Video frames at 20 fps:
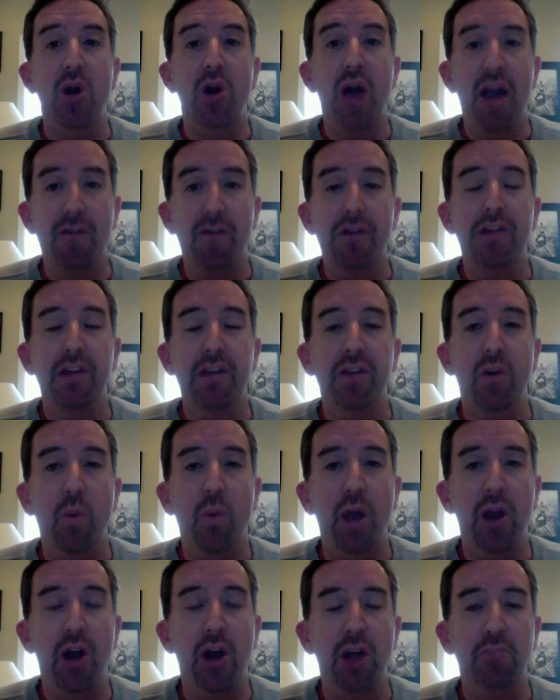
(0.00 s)
everything that
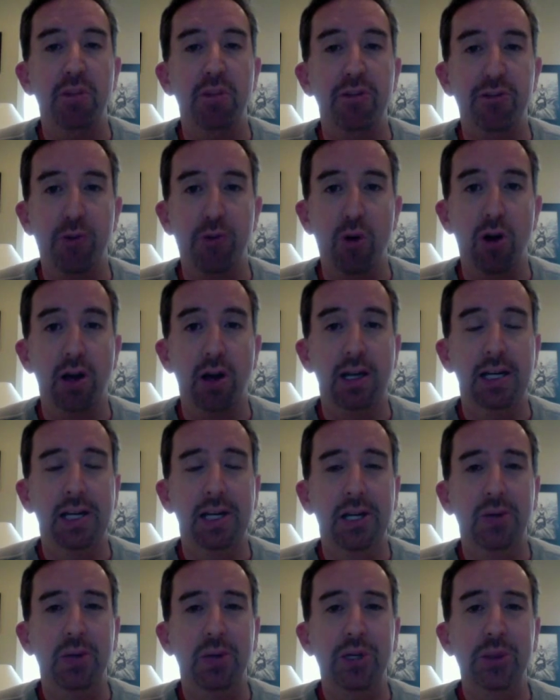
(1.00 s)
went on before.
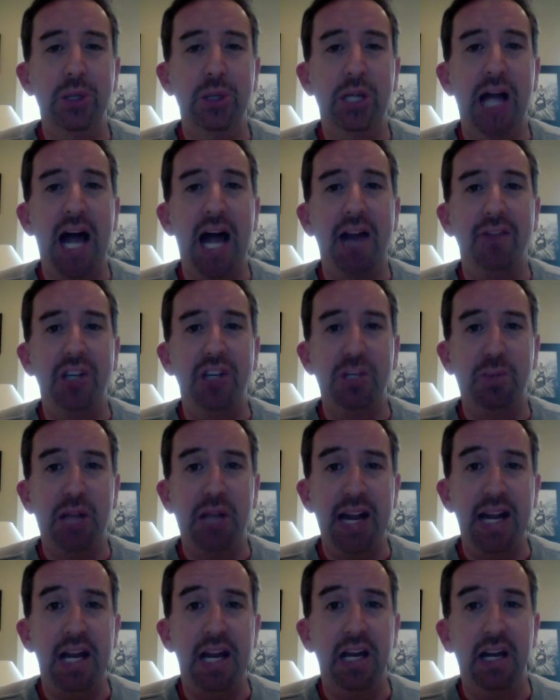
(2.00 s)
We do a lot of
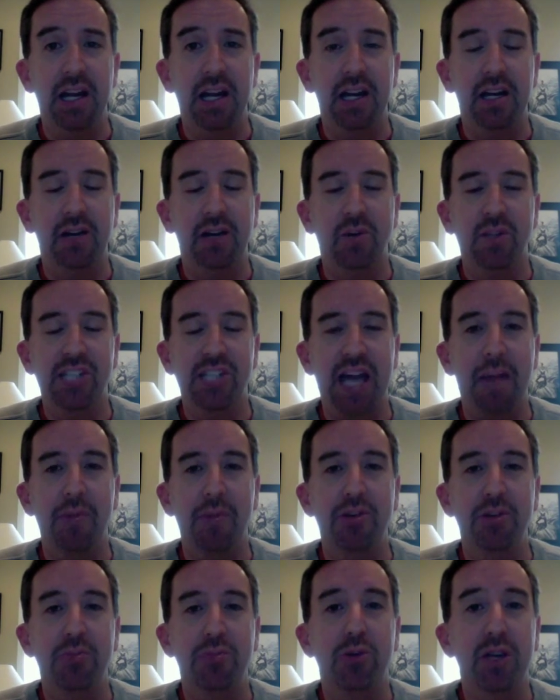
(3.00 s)
explaining what's
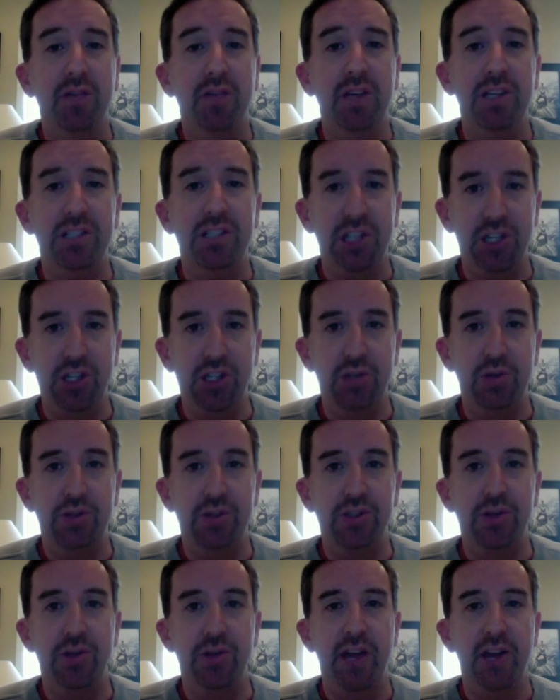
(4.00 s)
happened in previous
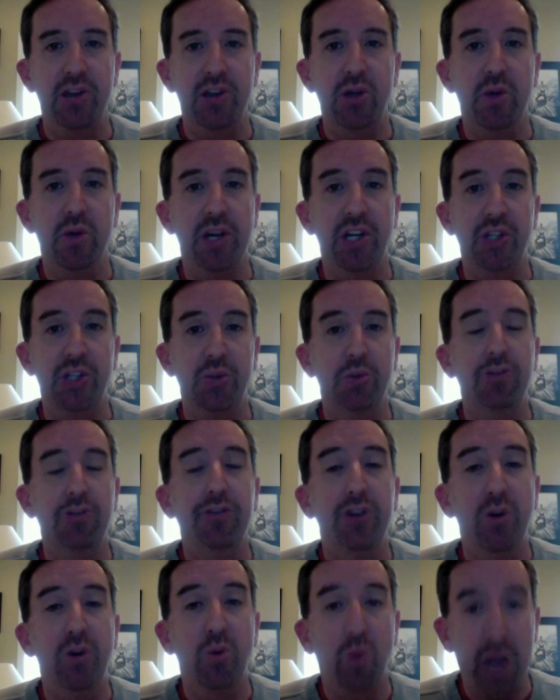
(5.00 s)
issues so that new readers will
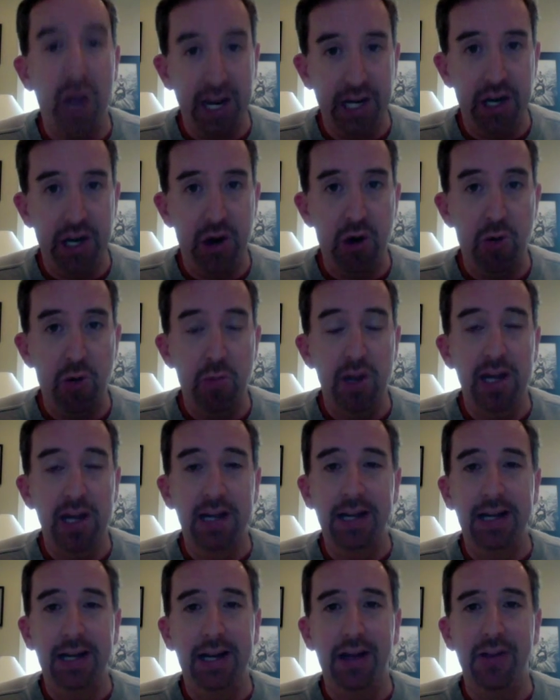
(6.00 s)
feel right at home.
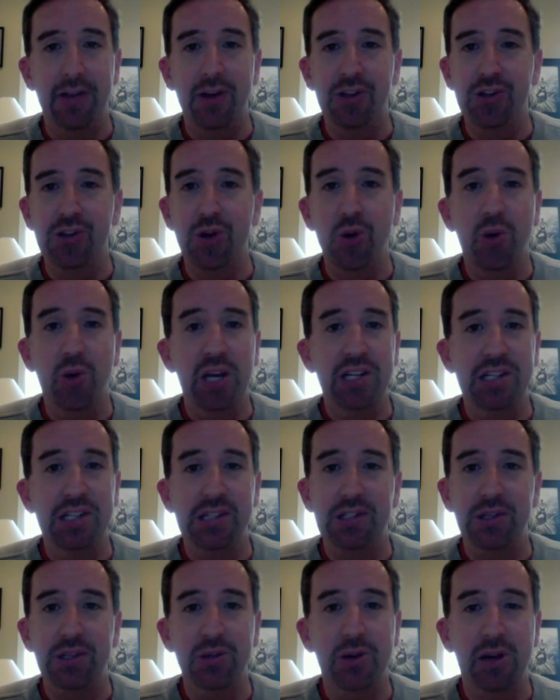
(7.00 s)
There's no
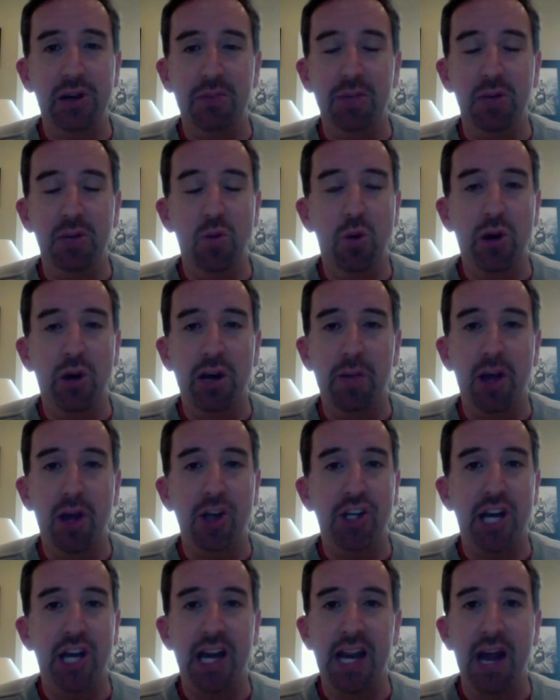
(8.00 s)
reason to be worried
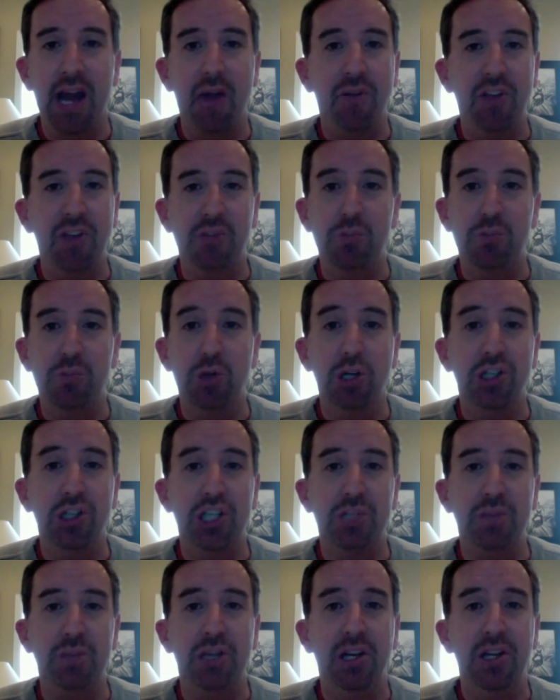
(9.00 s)
about checking out this book
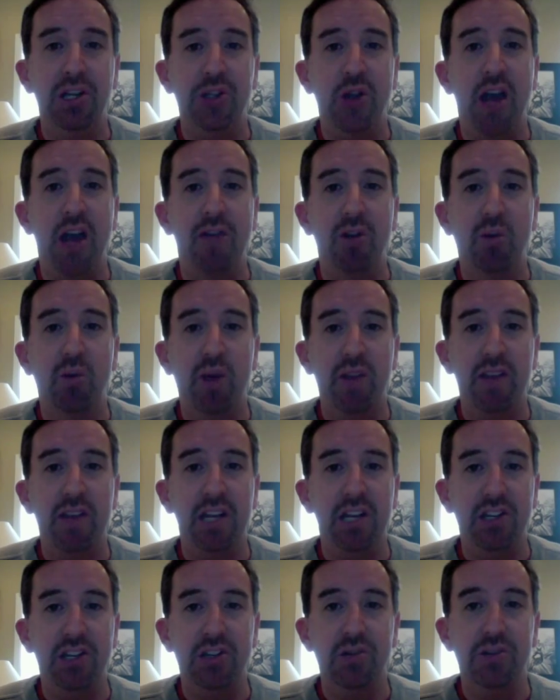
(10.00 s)
just because you haven't read the
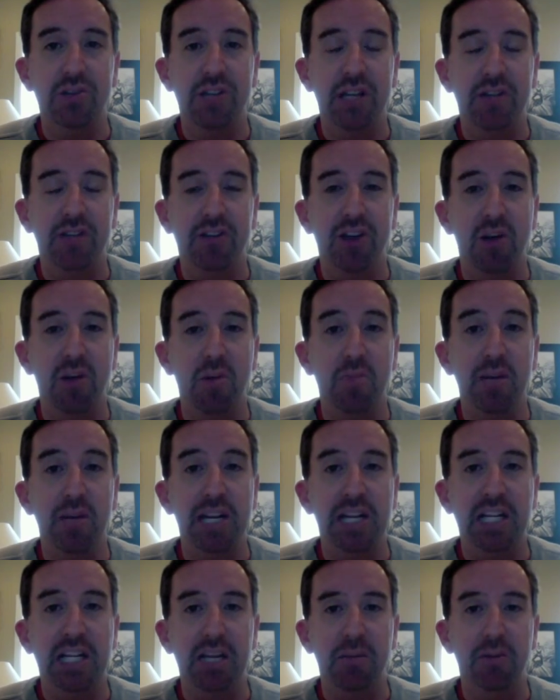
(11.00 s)
issues that have come
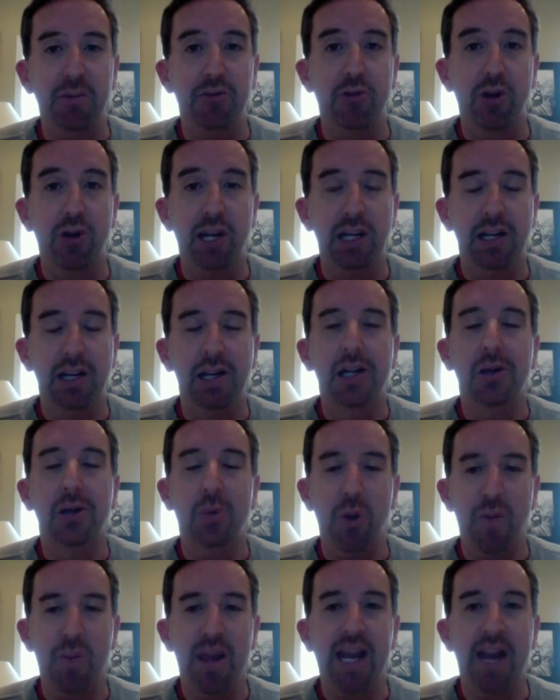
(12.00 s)
immediately before it.
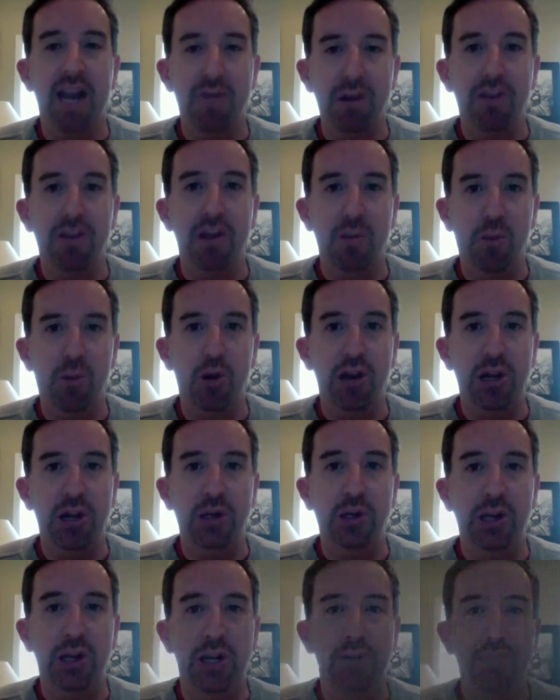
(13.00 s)
We make everything pretty
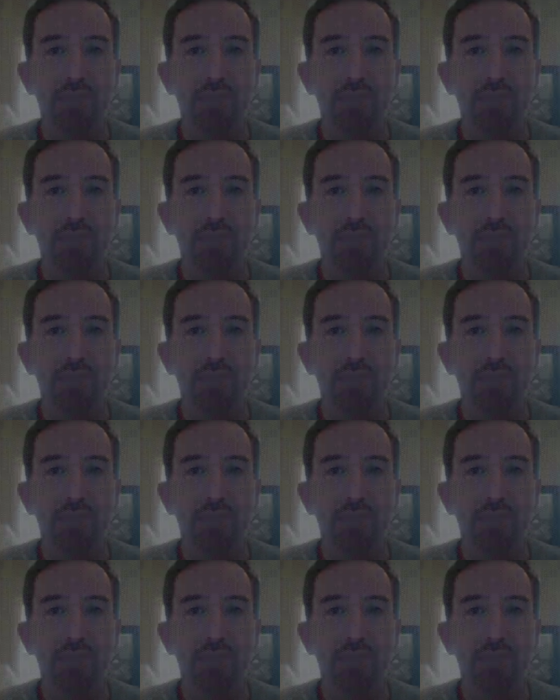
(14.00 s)
clear.